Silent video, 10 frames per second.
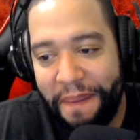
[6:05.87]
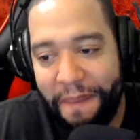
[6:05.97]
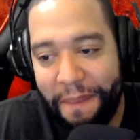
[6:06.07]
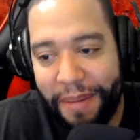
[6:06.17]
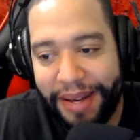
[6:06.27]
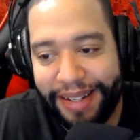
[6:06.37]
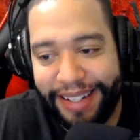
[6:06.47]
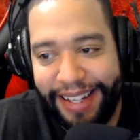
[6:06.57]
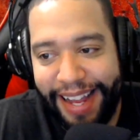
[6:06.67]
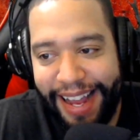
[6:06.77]
But
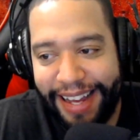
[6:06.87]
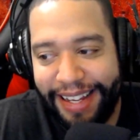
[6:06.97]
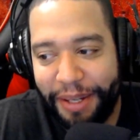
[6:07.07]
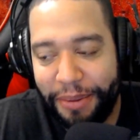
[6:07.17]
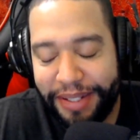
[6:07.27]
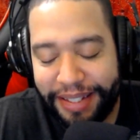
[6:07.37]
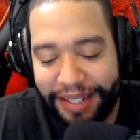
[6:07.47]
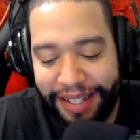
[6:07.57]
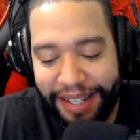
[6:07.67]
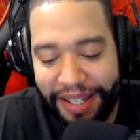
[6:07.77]
yeah, it was
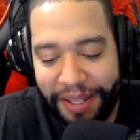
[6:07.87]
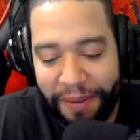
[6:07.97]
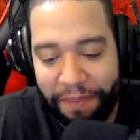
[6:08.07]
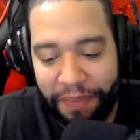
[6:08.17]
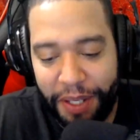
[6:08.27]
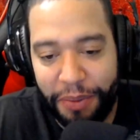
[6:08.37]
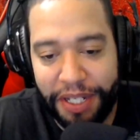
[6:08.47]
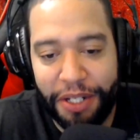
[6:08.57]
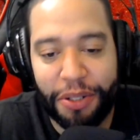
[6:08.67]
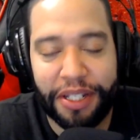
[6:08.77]

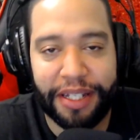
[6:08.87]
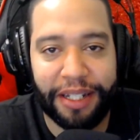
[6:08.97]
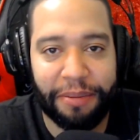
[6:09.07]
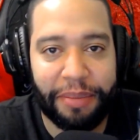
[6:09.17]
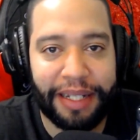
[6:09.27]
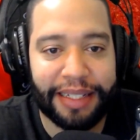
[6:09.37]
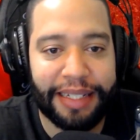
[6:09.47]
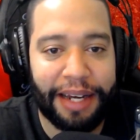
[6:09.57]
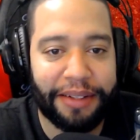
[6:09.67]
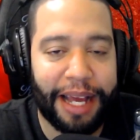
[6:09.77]
interesting because
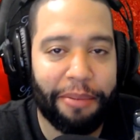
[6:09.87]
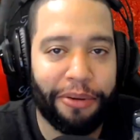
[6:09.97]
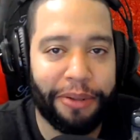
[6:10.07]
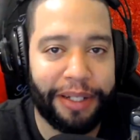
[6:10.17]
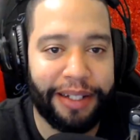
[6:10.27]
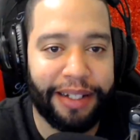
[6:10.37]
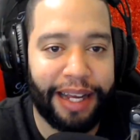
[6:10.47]
now at that point